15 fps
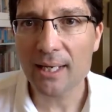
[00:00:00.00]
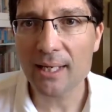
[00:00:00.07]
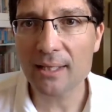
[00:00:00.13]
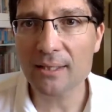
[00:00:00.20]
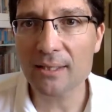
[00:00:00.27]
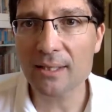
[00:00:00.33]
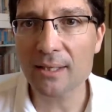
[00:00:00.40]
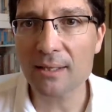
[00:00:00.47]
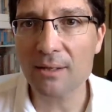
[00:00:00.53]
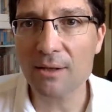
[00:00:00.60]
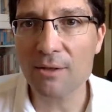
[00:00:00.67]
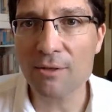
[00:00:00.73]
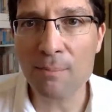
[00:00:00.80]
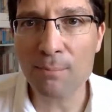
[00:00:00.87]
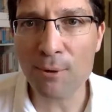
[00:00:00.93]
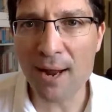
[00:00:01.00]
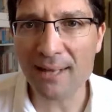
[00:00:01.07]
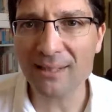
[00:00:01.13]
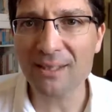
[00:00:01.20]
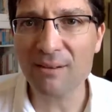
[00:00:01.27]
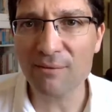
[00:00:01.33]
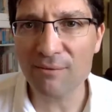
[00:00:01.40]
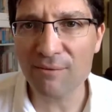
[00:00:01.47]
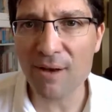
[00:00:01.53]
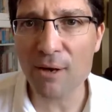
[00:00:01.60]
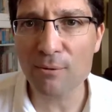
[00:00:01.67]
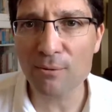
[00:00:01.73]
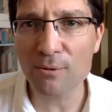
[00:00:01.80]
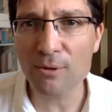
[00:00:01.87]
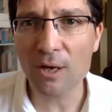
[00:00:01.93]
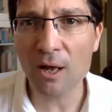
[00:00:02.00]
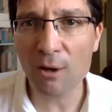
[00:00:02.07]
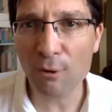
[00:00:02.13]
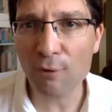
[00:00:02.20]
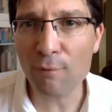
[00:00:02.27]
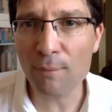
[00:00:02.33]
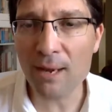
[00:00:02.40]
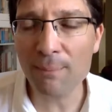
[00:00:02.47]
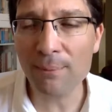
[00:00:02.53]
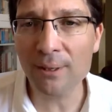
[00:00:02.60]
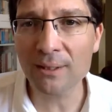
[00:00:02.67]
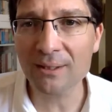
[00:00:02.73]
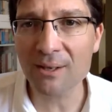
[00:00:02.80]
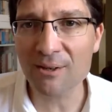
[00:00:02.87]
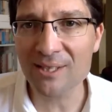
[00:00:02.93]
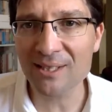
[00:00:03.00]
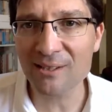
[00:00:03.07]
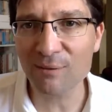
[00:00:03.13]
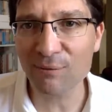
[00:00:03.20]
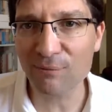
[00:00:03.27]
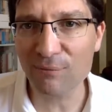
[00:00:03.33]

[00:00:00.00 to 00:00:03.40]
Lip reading: is that the Brexit vote, a lot of people are starting to